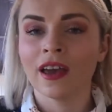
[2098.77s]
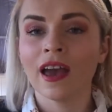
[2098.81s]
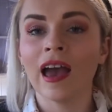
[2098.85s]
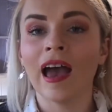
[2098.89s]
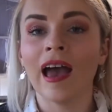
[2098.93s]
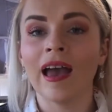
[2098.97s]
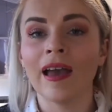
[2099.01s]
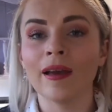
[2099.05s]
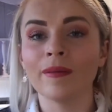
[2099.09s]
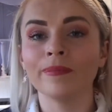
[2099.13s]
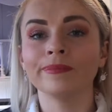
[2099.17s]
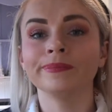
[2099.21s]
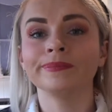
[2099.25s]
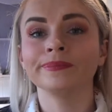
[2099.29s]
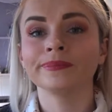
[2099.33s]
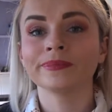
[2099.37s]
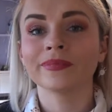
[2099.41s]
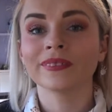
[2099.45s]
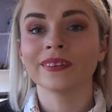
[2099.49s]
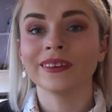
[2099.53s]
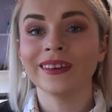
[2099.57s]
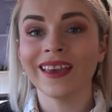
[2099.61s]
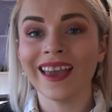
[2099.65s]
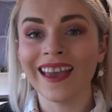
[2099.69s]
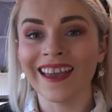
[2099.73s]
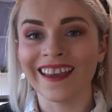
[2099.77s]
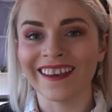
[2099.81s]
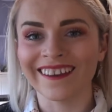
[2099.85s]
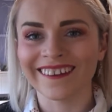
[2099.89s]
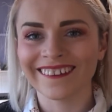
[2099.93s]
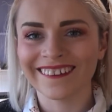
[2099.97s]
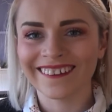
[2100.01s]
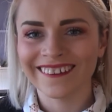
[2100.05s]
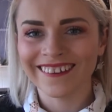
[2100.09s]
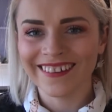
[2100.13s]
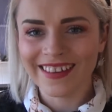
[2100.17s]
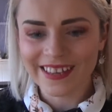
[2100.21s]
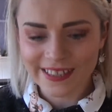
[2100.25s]
Yeah,
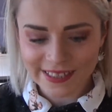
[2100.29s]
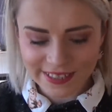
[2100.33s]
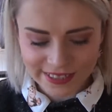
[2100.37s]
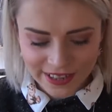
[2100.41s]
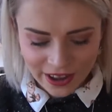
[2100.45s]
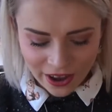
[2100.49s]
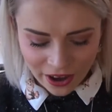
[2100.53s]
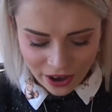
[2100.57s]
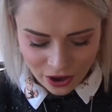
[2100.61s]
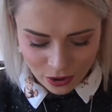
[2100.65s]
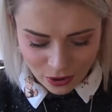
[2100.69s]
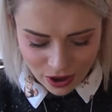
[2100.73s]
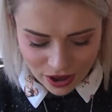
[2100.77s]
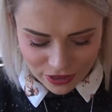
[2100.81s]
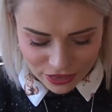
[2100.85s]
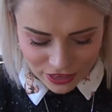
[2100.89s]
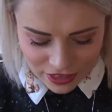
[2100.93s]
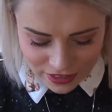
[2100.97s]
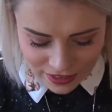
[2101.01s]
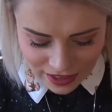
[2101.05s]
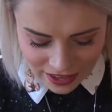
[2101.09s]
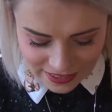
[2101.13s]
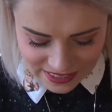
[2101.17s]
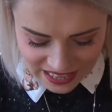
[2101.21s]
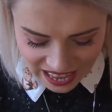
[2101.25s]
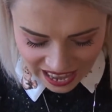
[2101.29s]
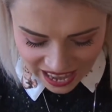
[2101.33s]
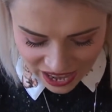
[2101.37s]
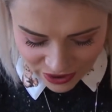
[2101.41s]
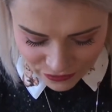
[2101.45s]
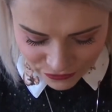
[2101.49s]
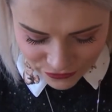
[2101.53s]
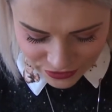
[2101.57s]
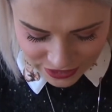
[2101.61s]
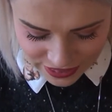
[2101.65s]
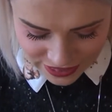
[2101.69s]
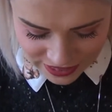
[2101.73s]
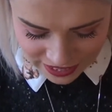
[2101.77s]
so I think that's
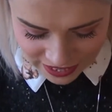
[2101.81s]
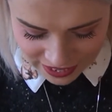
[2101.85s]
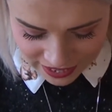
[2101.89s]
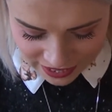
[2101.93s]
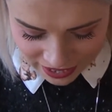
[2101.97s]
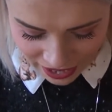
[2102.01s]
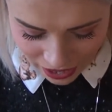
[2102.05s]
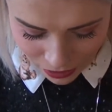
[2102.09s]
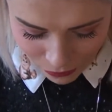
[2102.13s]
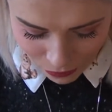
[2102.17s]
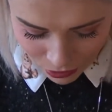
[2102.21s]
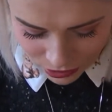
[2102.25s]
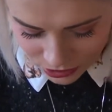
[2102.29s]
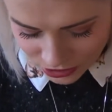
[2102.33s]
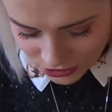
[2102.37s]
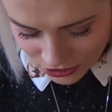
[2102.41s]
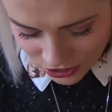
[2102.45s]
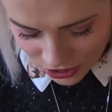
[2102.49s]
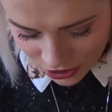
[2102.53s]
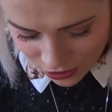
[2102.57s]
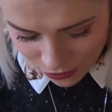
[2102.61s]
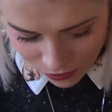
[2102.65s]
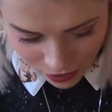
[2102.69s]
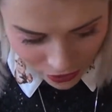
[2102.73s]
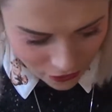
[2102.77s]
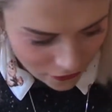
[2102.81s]
everything I want to